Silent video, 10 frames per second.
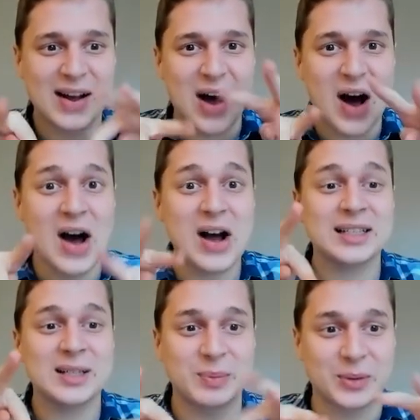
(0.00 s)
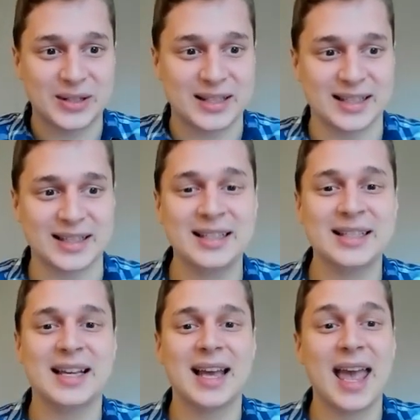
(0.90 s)
octopuses
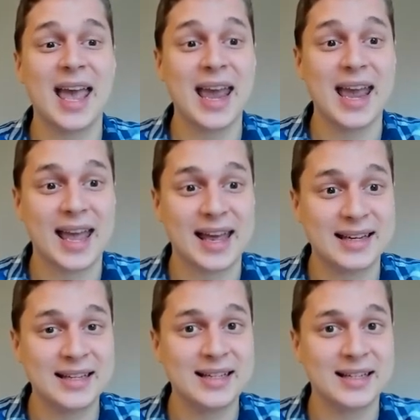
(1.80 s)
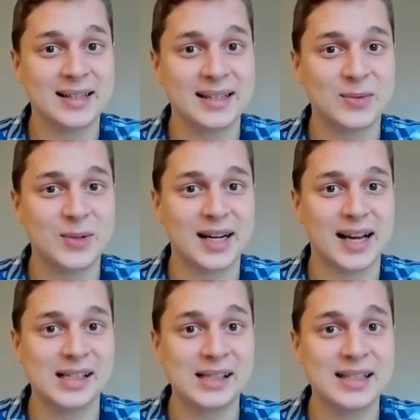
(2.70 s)
and what
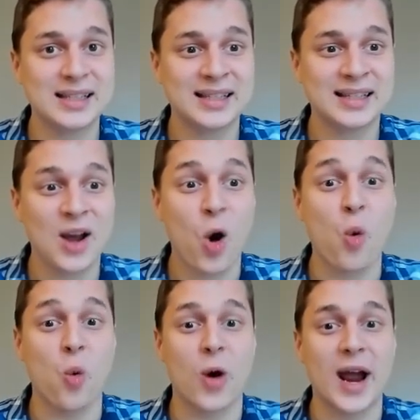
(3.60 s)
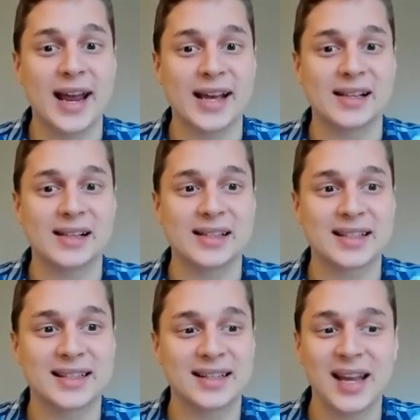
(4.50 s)
else? Whales
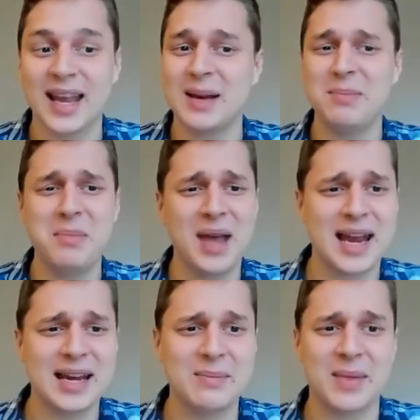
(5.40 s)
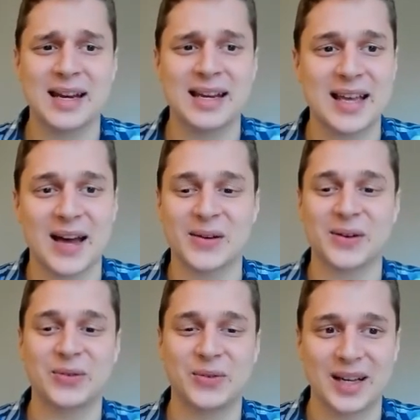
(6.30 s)
and many, many other
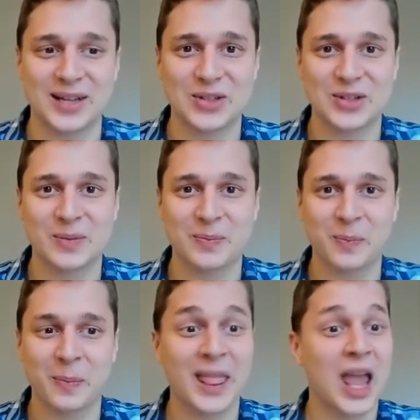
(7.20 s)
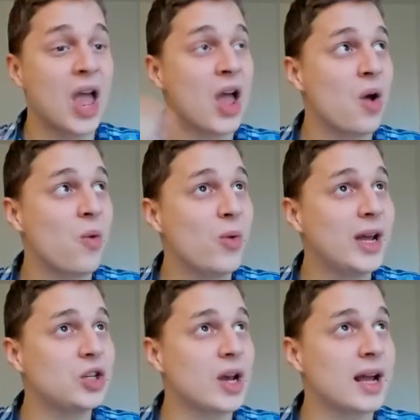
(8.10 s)
fish.
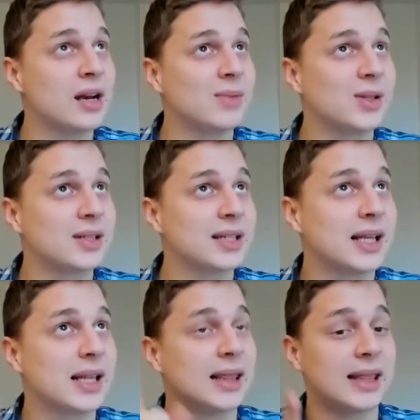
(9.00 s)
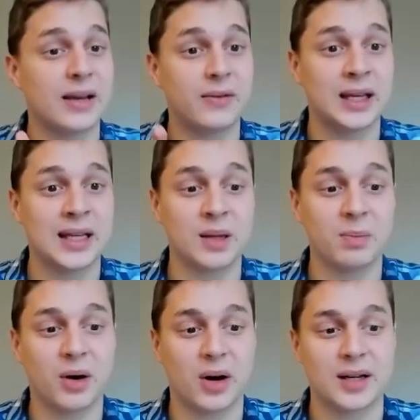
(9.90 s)
Which animals live in the
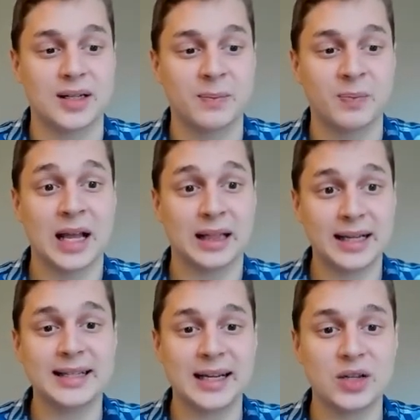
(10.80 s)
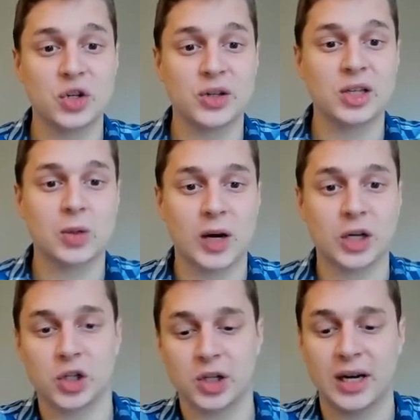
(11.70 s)
pond? Let's answer this
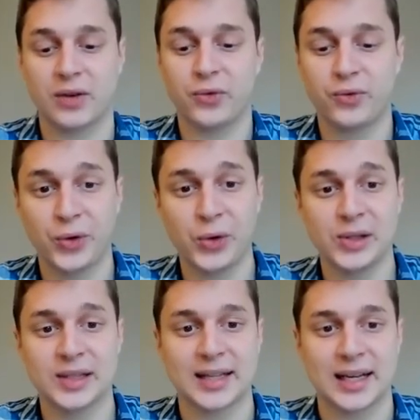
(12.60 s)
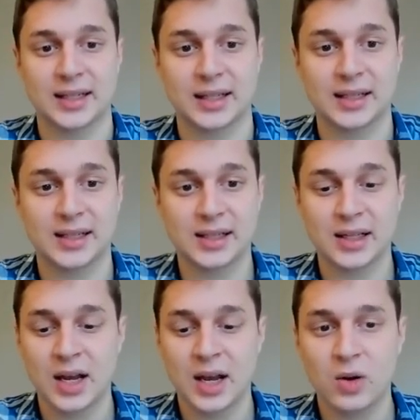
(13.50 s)
question in a full sentence.
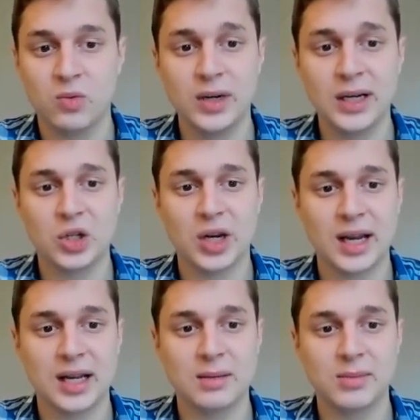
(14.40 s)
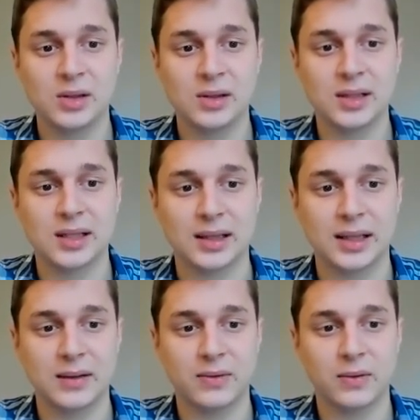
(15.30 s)
Which animals
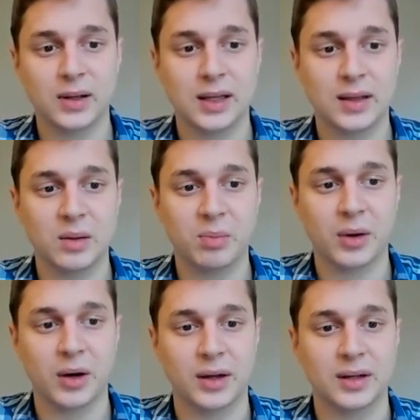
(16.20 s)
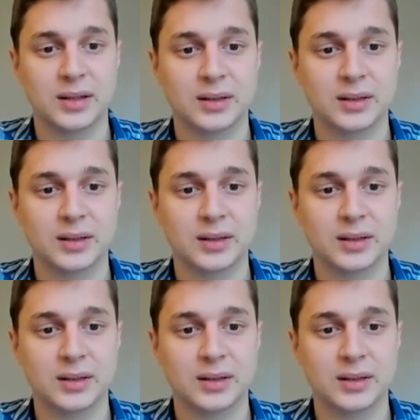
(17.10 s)
live in the pond?